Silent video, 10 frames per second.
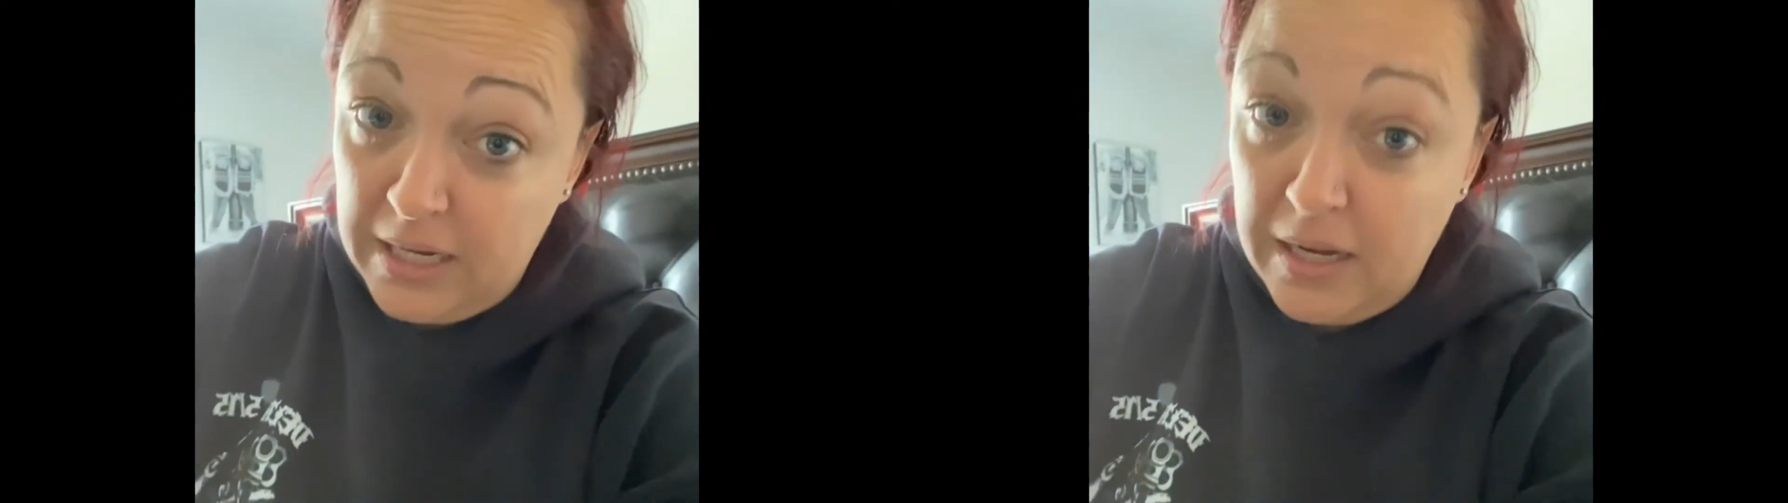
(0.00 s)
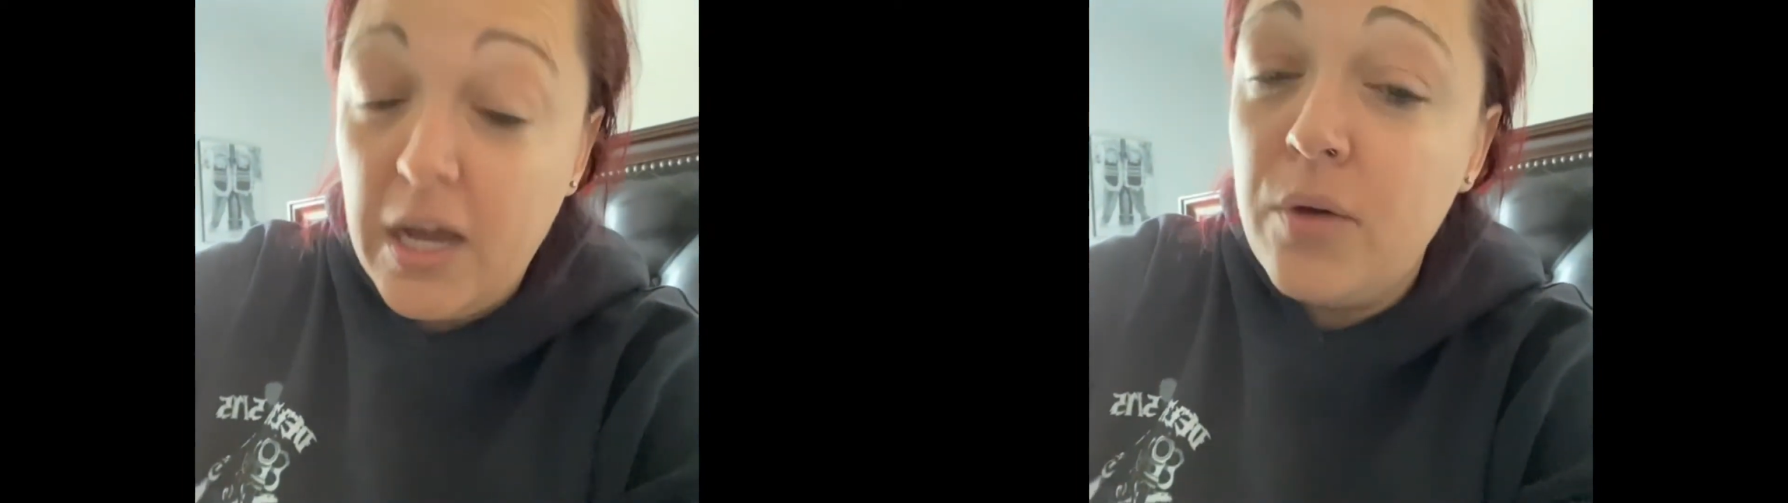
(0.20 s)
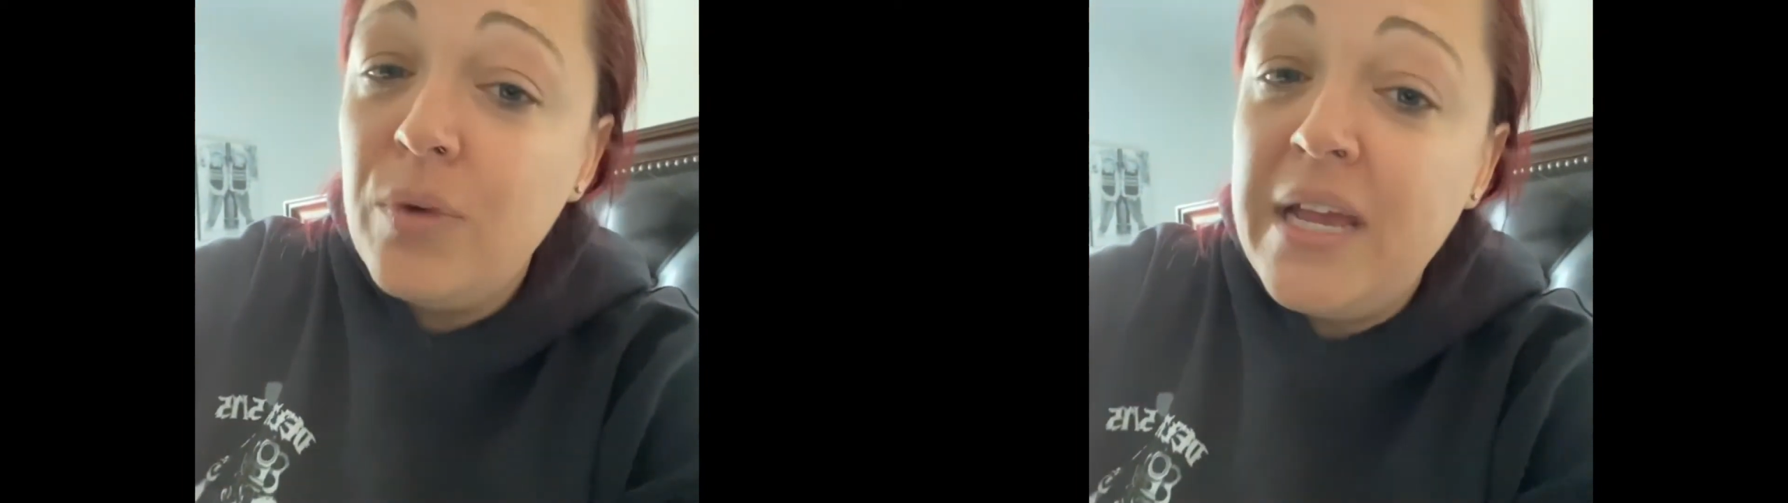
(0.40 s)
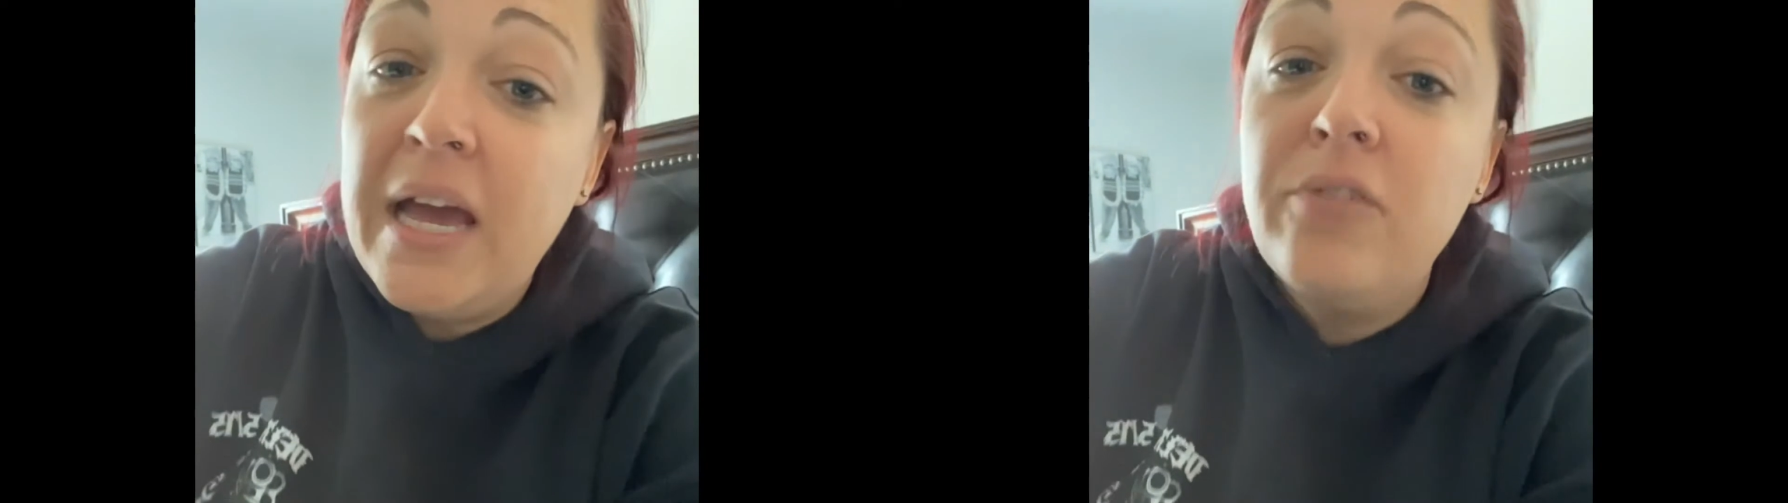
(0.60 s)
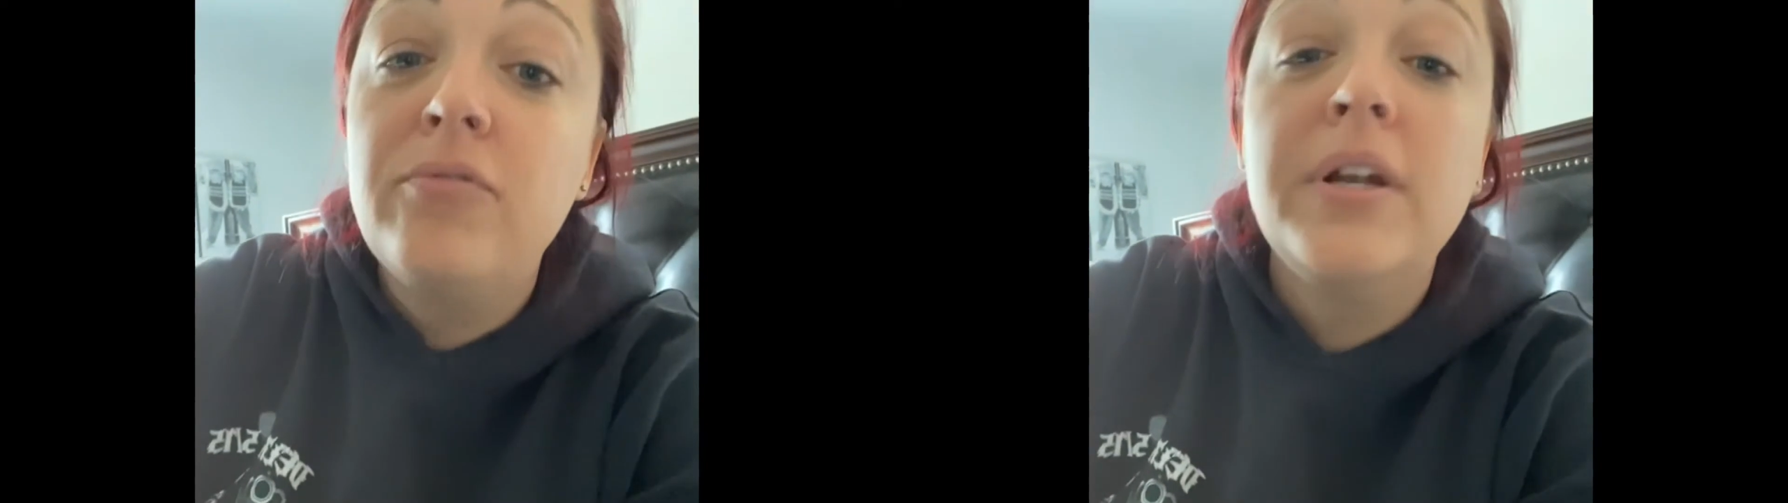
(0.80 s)
and we have
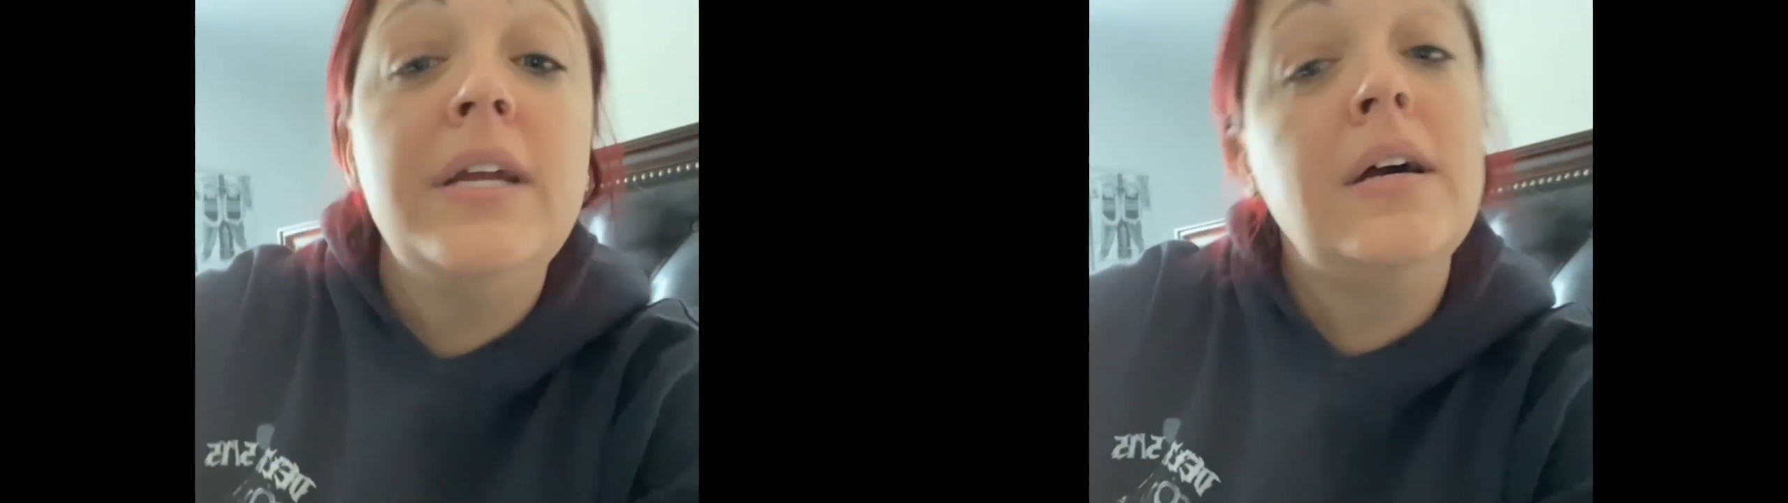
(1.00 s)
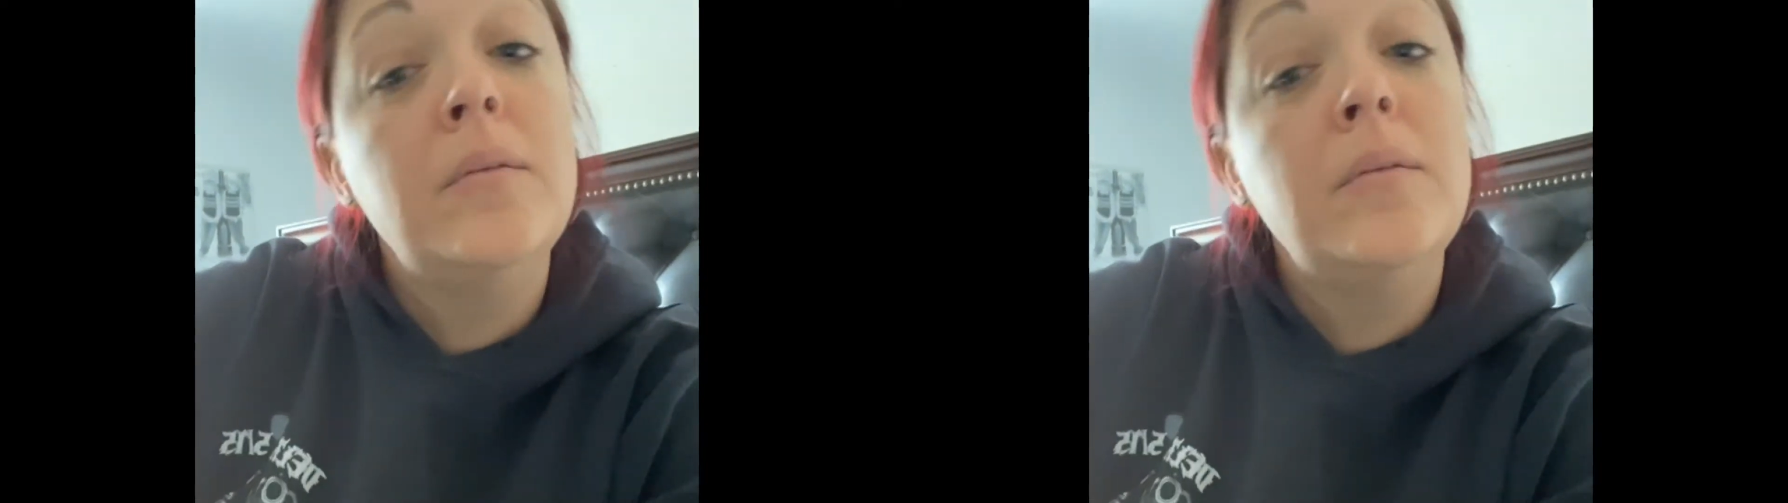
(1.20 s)
freedom